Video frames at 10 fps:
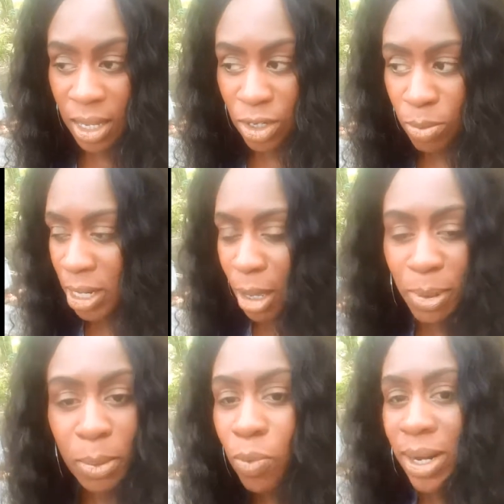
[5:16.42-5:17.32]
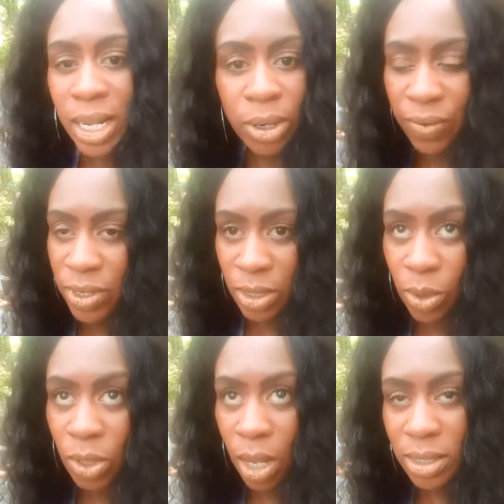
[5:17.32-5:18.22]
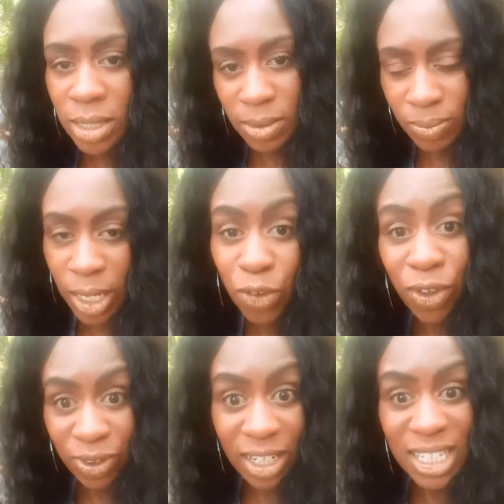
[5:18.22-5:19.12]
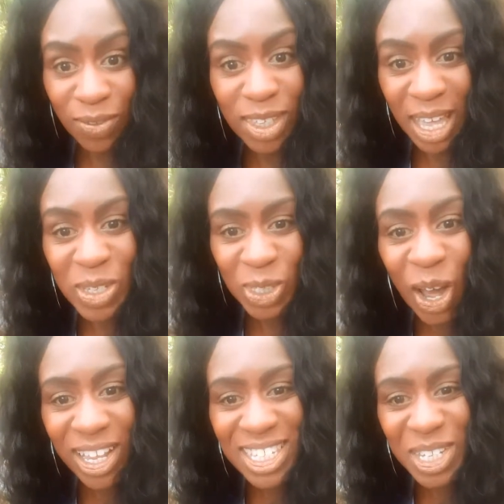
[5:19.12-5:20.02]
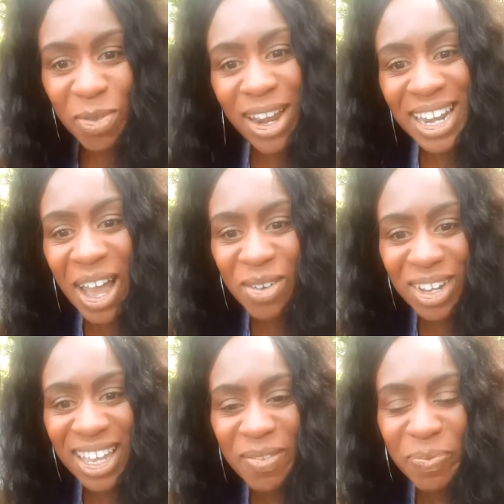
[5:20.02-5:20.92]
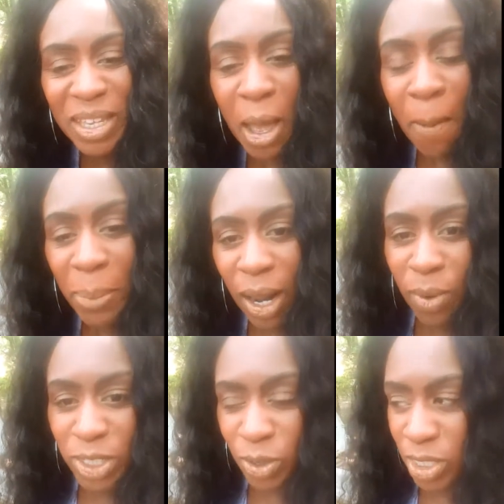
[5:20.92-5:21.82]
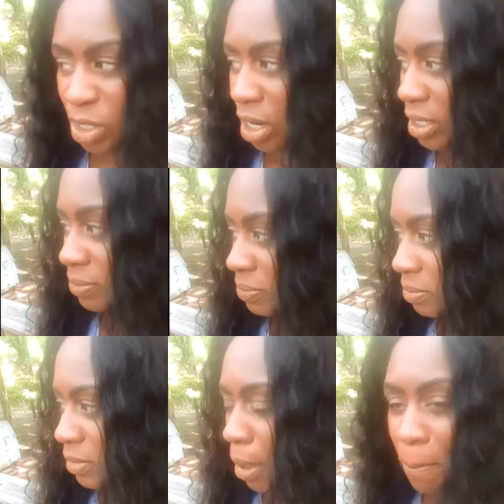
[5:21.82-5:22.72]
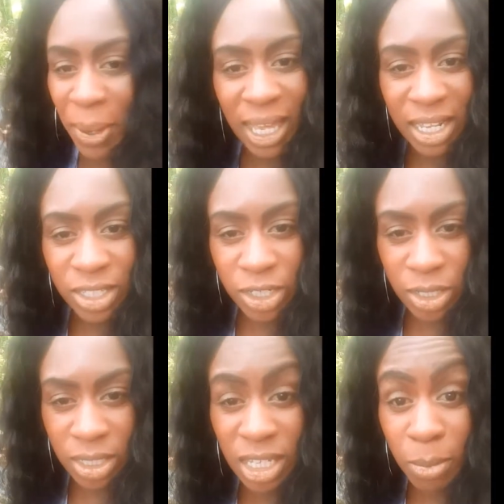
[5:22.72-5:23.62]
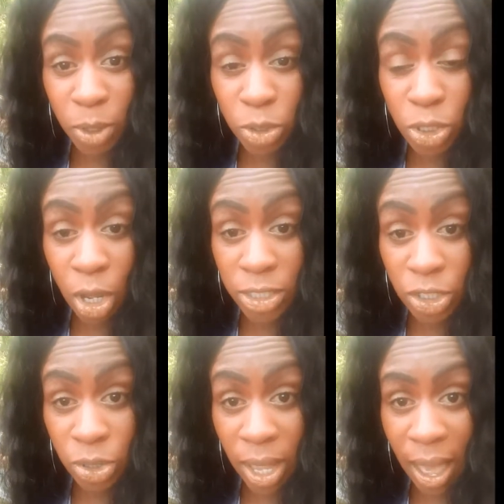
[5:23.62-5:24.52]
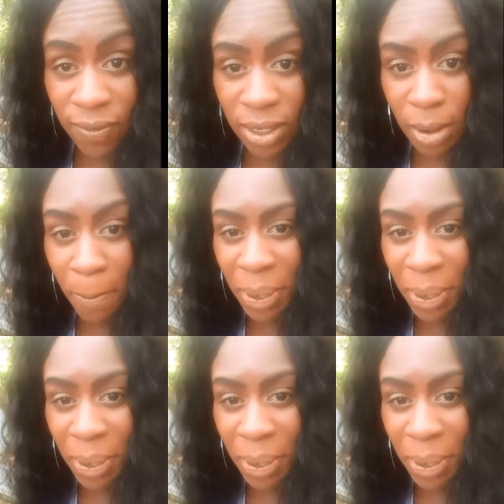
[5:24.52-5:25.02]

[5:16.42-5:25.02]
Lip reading: You may not be able to write down every single thought, because that's 50 to 70,000 thoughts to write down, right? But I want you to start paying attention to some of those thoughts that you're having.